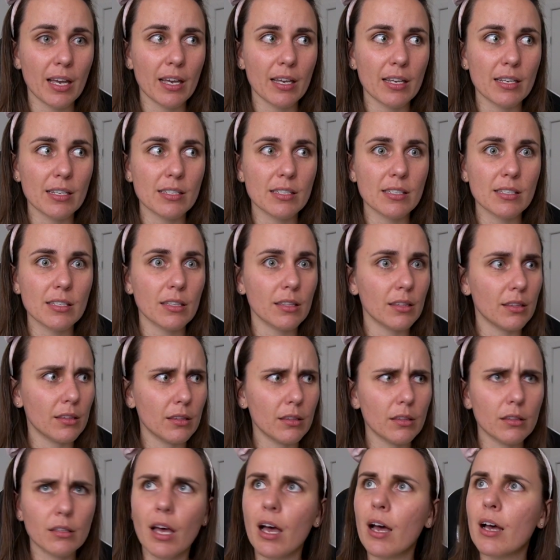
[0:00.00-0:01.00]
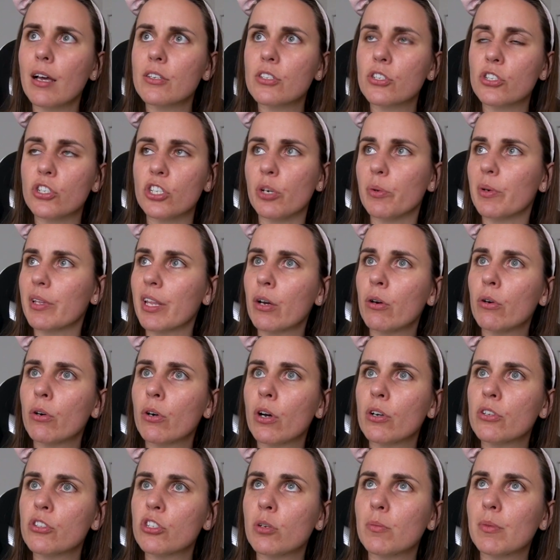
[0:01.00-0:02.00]
as last year. Were they all
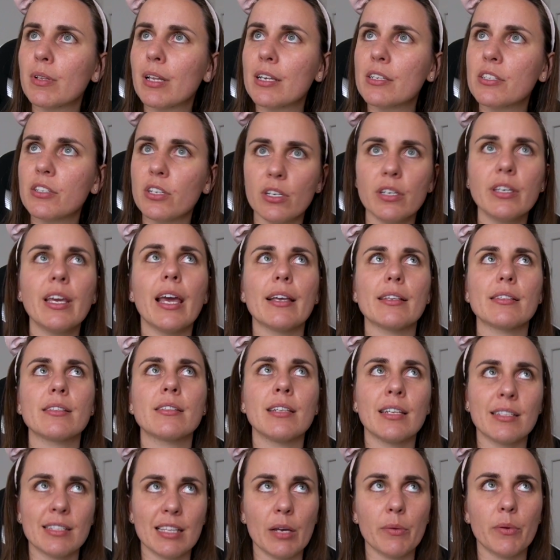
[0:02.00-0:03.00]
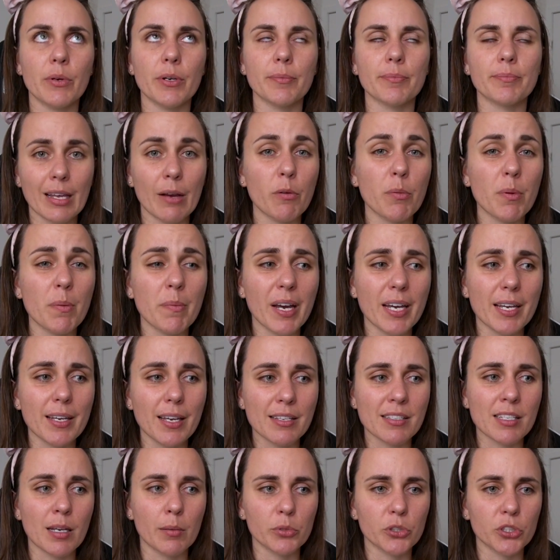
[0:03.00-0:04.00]
costumed last year? Yes, yes they were. That would be my
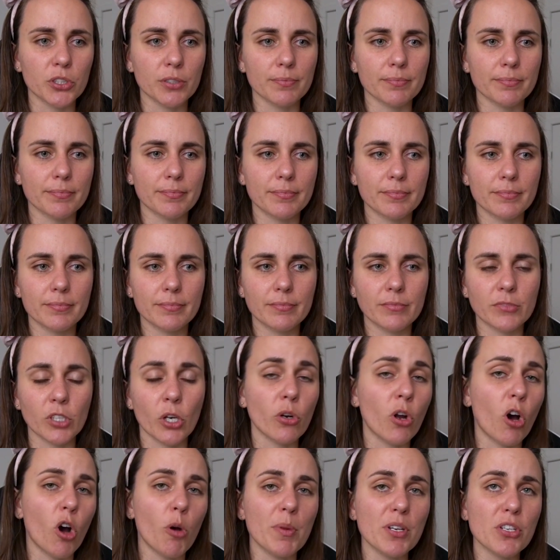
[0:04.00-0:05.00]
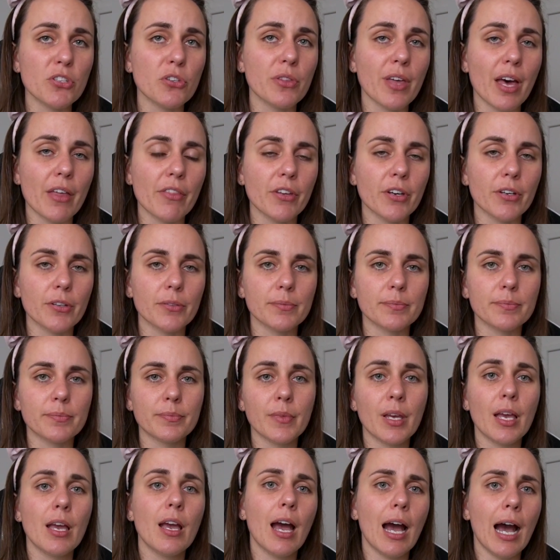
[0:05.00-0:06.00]
assumption. Don't hold me to that though.
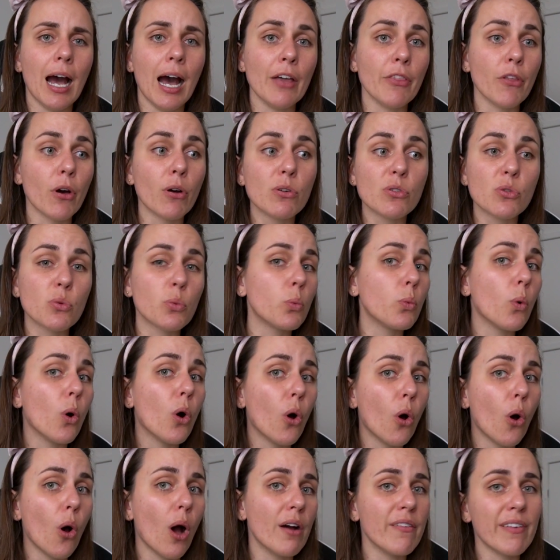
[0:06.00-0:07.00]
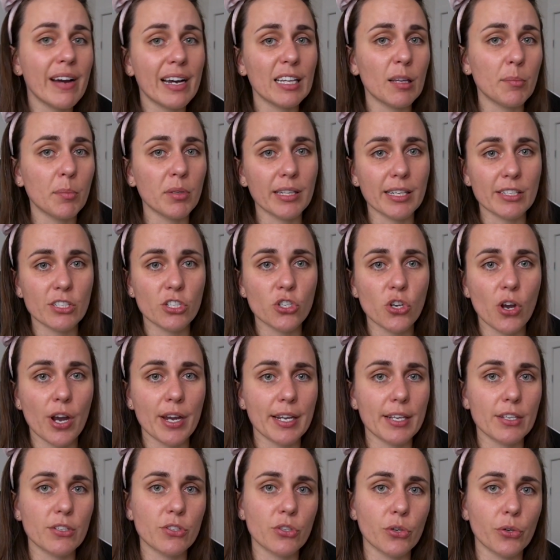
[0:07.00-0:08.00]
Uh, and those were available as
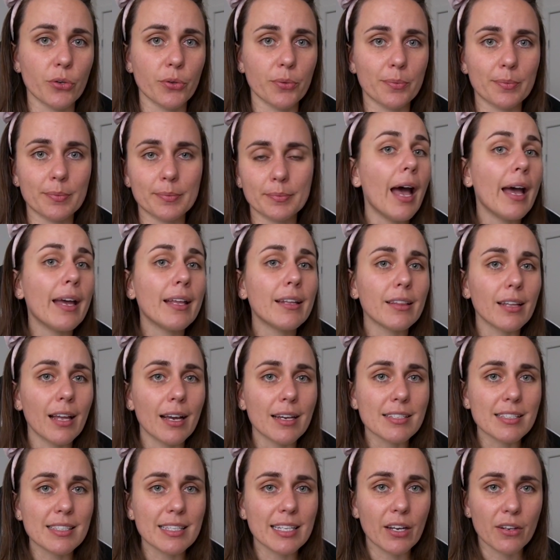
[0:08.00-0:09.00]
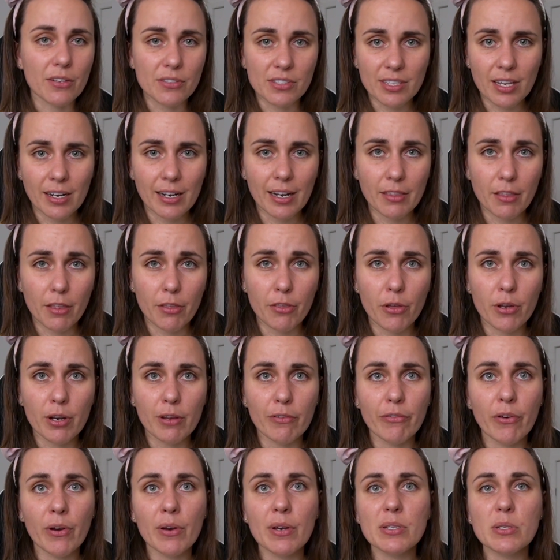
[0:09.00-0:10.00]
shiny too. And lastly, on Sunday the
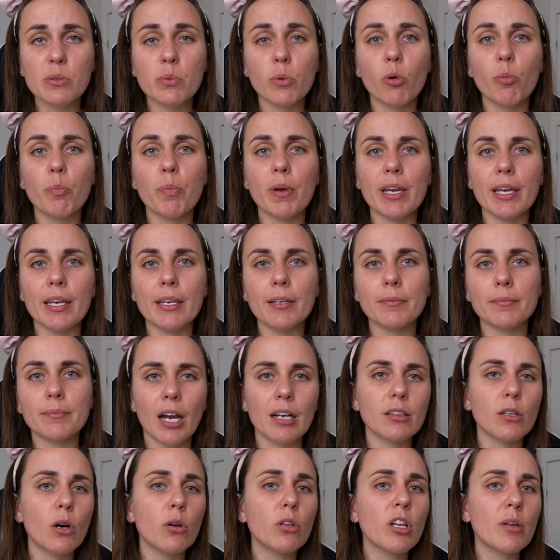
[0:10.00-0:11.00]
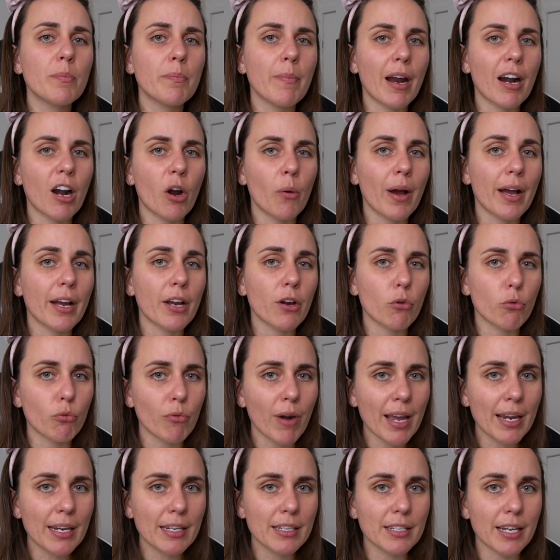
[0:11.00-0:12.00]
31st will be a Alolan Marowak
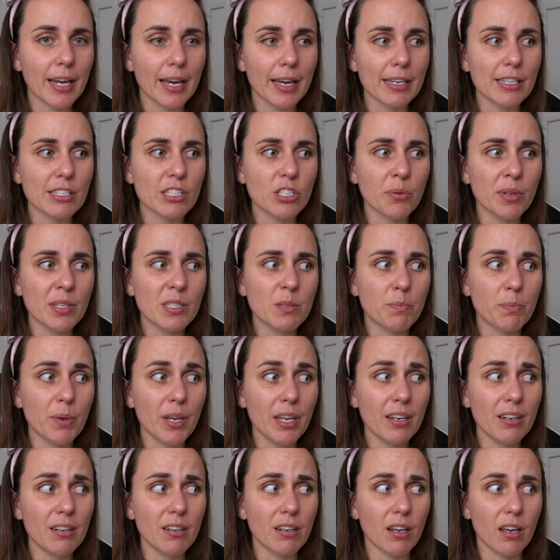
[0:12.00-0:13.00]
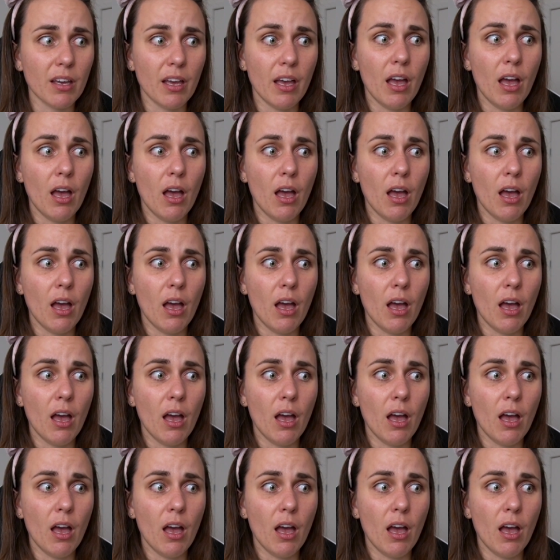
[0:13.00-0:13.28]
raid day. So it's been